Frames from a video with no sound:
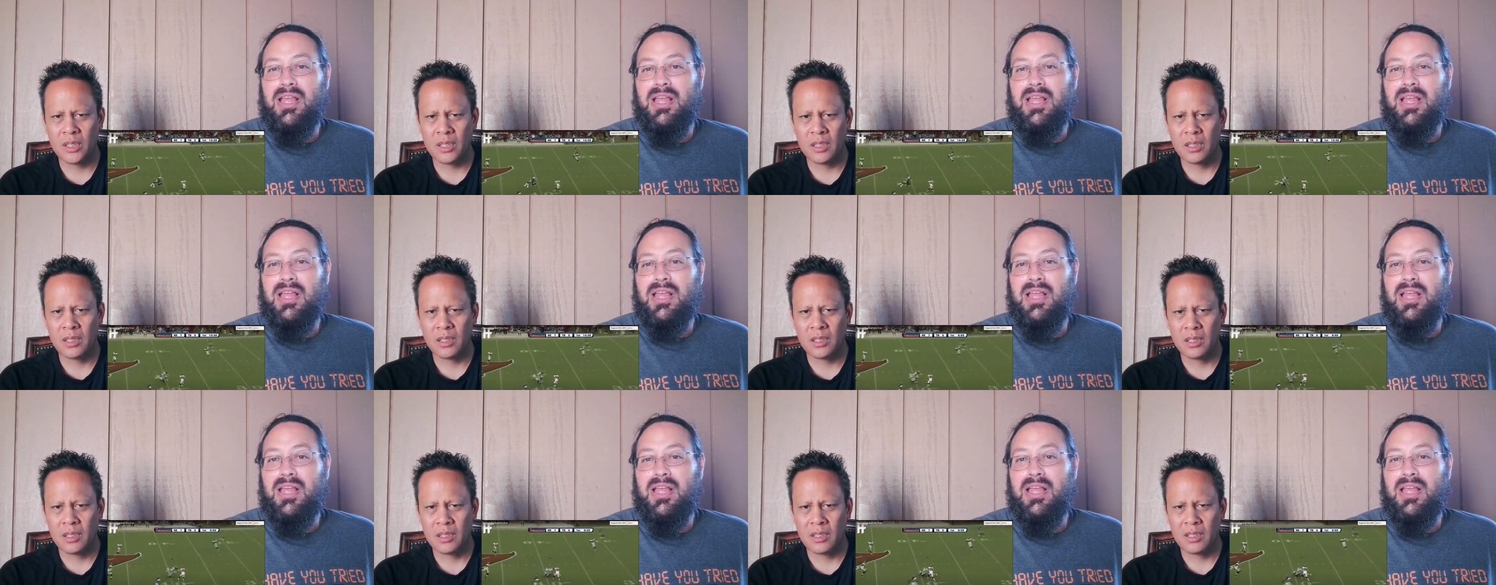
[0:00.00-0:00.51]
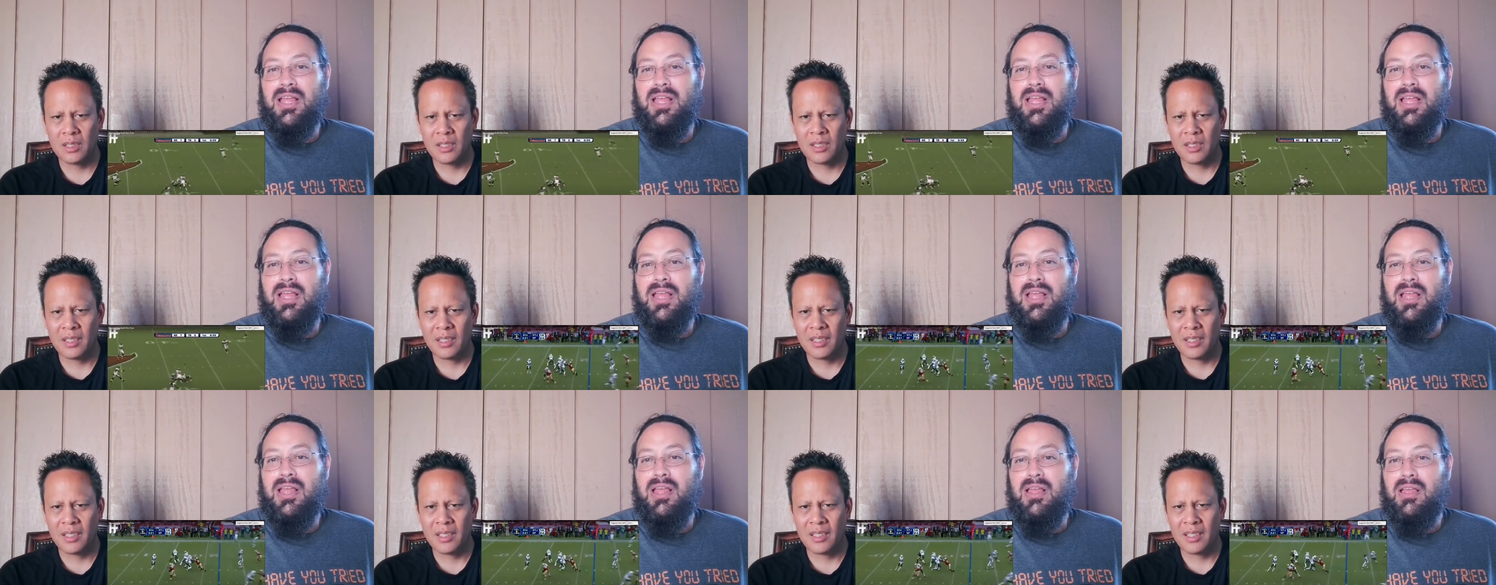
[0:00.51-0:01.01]

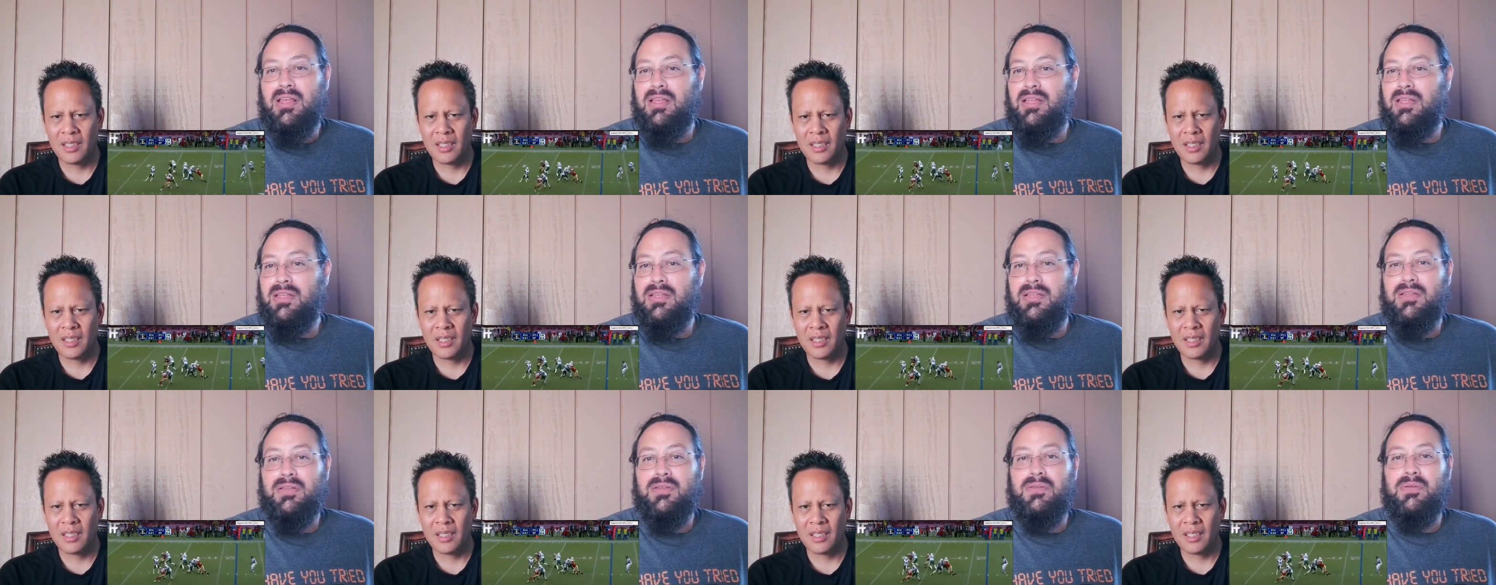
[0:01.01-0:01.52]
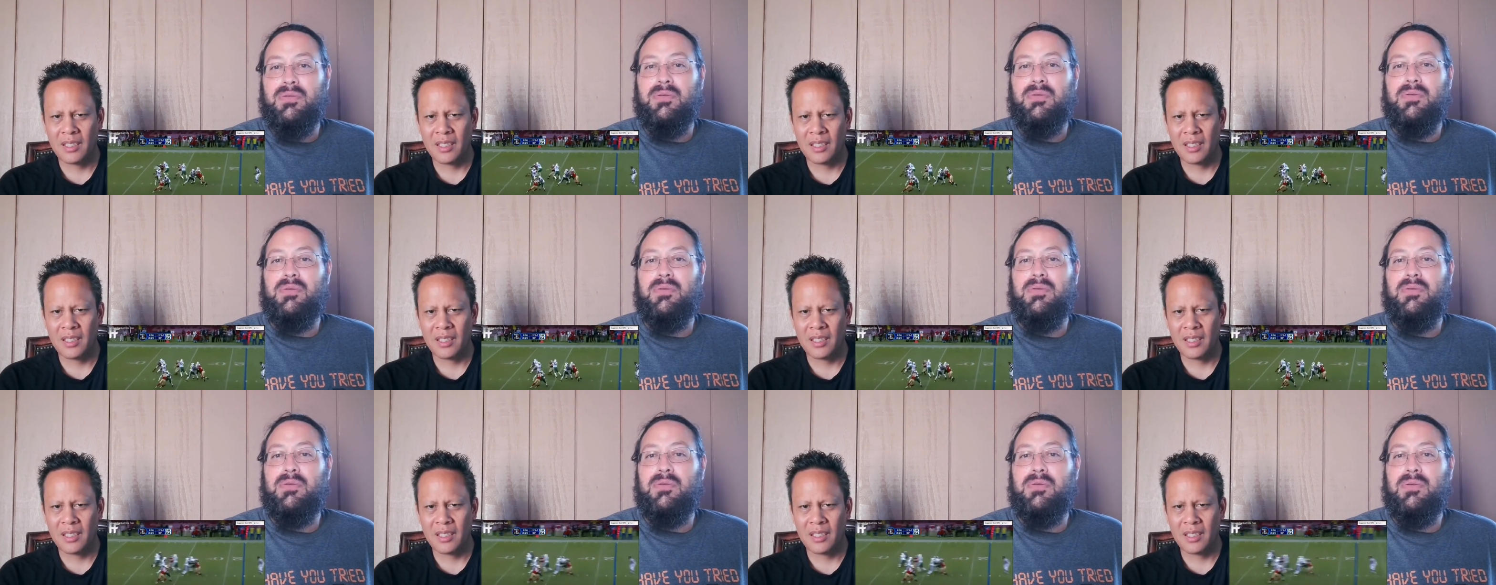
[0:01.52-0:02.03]

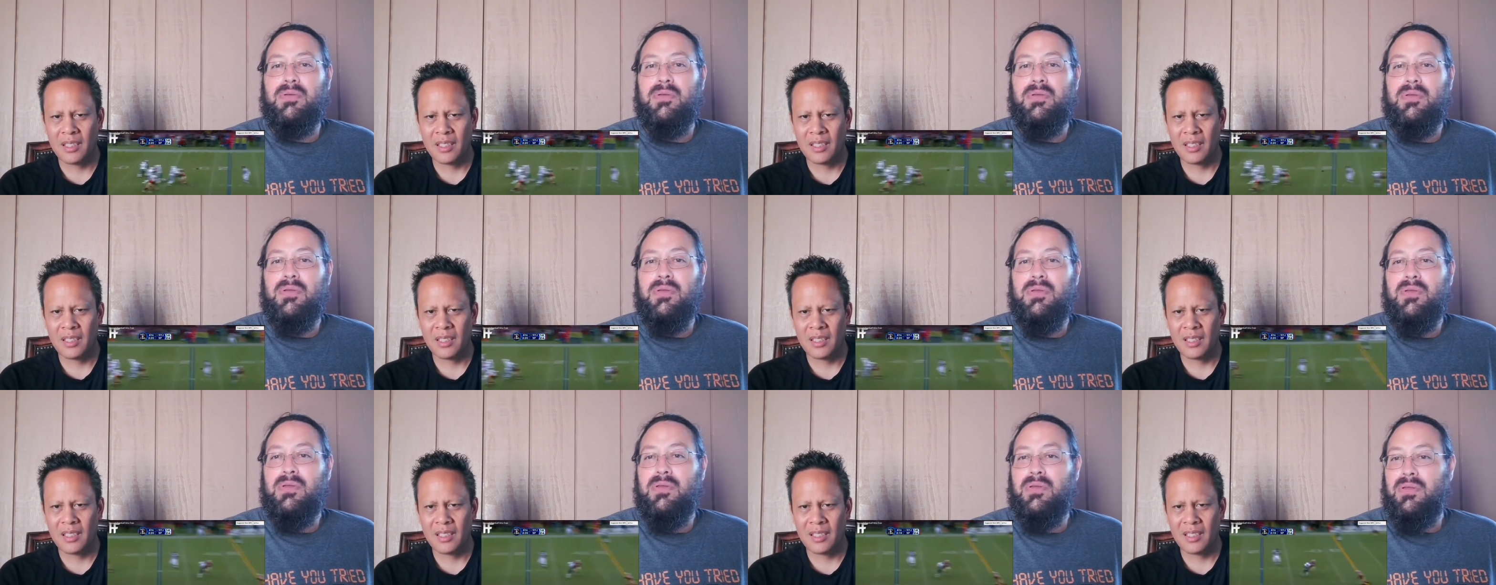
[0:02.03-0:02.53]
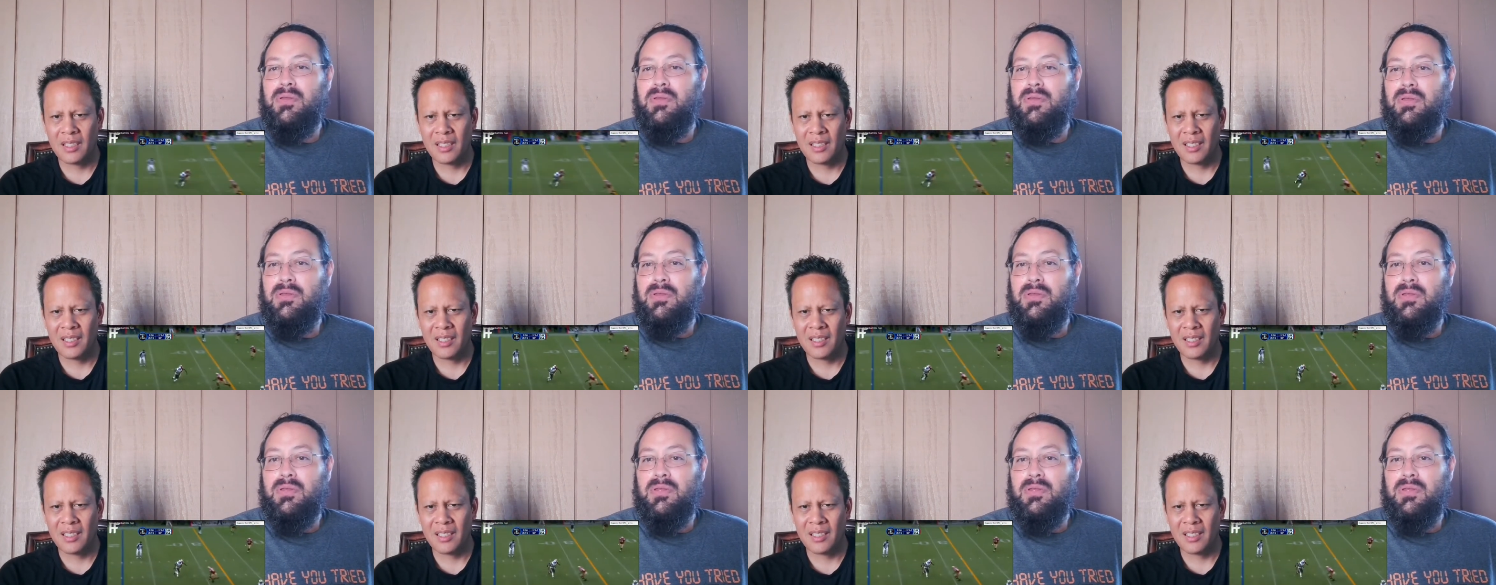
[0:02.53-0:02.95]
No one is speaking in this clip.